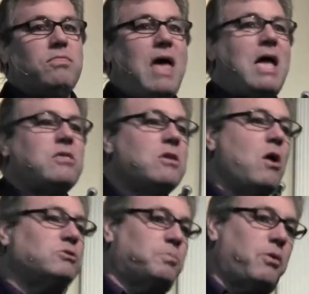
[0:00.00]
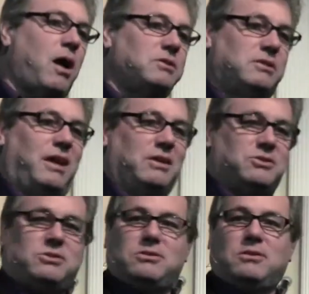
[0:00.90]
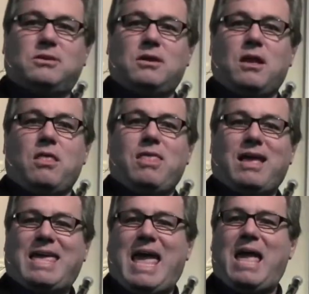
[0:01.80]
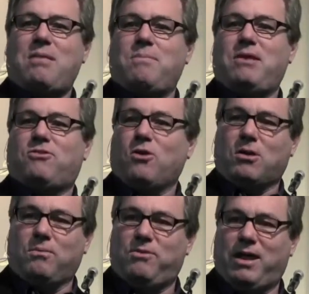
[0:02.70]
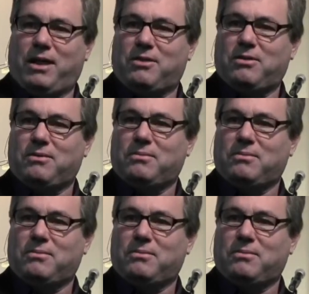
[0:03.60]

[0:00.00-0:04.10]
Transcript: That denotes a process that can't be circumvented.